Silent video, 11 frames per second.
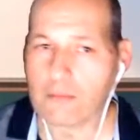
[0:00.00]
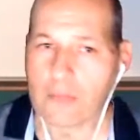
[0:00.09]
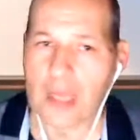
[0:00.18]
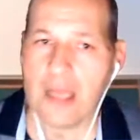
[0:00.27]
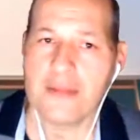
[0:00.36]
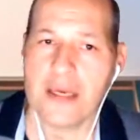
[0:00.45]

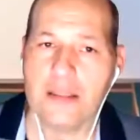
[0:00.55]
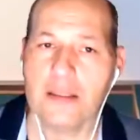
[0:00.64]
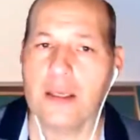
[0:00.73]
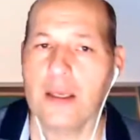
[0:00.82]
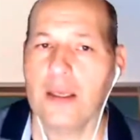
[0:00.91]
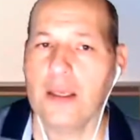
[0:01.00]
and then
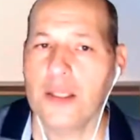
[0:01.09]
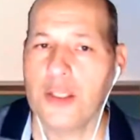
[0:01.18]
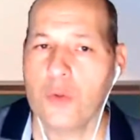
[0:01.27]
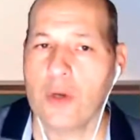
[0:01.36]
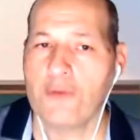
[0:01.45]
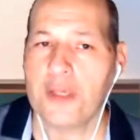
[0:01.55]
you
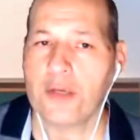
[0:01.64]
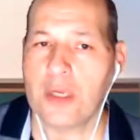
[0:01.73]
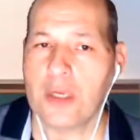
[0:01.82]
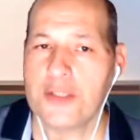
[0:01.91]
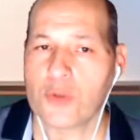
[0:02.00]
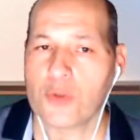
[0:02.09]
have here
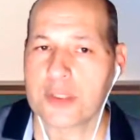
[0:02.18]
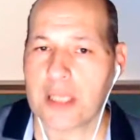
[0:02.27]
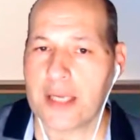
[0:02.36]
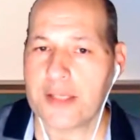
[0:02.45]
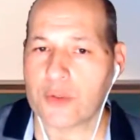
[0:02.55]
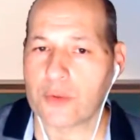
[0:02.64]
insert
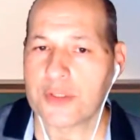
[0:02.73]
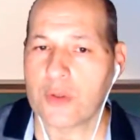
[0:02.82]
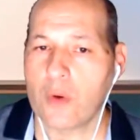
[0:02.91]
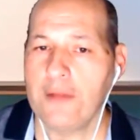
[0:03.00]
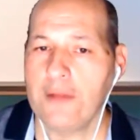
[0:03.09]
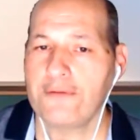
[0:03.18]
slicer. So
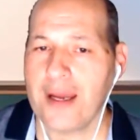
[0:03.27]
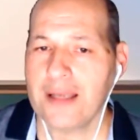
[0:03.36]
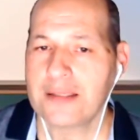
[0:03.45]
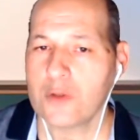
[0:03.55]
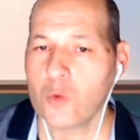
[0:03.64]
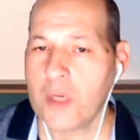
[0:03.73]
in
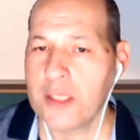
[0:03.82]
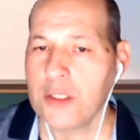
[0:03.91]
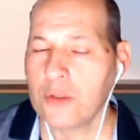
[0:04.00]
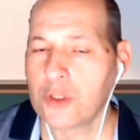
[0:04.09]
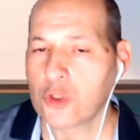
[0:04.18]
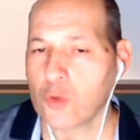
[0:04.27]
fact, when you
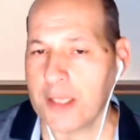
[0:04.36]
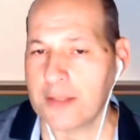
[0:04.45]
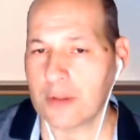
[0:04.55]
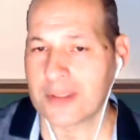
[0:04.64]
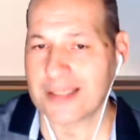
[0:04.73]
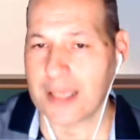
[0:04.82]
create a
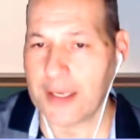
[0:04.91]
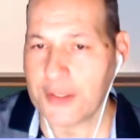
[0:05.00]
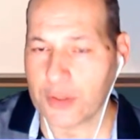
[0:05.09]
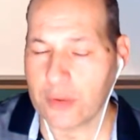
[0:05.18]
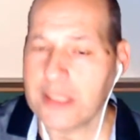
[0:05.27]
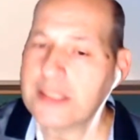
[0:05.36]

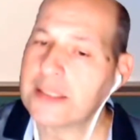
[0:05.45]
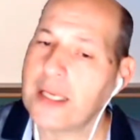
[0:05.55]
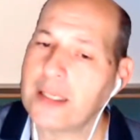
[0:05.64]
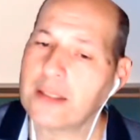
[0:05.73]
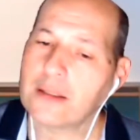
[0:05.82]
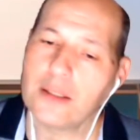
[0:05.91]
slicer, it's
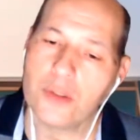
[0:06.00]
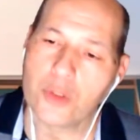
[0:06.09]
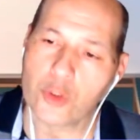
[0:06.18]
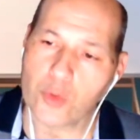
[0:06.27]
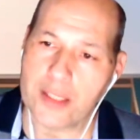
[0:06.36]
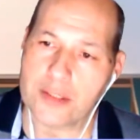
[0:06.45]
like you
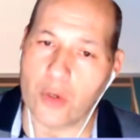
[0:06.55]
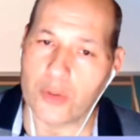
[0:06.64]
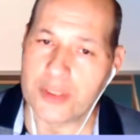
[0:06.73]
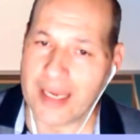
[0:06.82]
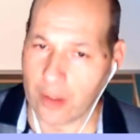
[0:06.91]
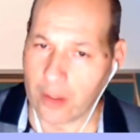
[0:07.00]
create a
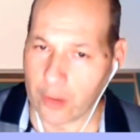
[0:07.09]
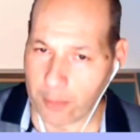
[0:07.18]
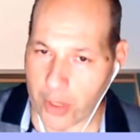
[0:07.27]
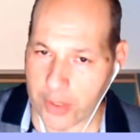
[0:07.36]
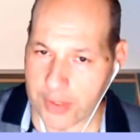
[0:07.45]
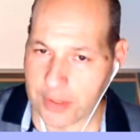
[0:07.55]
dialog
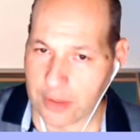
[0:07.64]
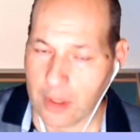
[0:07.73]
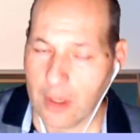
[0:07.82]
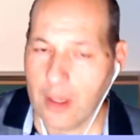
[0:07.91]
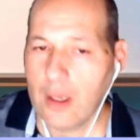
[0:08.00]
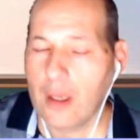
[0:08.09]
box
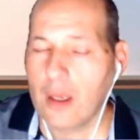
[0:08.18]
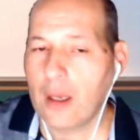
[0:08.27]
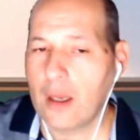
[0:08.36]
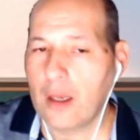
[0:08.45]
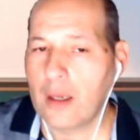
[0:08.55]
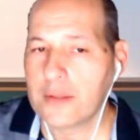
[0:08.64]

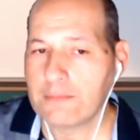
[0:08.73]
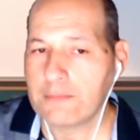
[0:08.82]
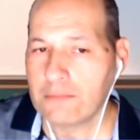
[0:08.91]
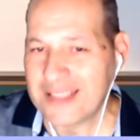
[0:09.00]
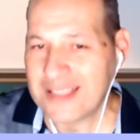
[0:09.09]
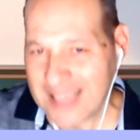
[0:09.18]
uh,
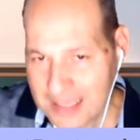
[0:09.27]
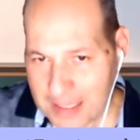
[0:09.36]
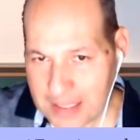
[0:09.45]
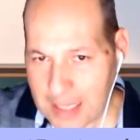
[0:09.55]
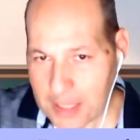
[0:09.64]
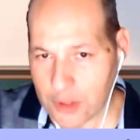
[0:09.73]

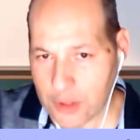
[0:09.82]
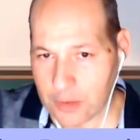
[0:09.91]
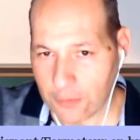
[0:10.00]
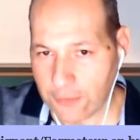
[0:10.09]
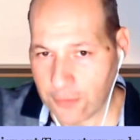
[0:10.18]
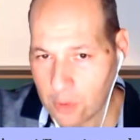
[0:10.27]
dedicated
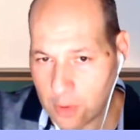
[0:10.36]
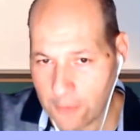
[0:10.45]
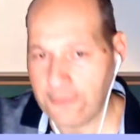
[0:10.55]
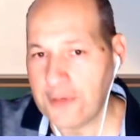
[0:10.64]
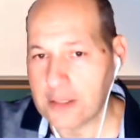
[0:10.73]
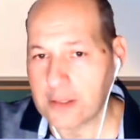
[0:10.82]
for a
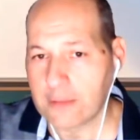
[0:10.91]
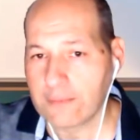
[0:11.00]
field.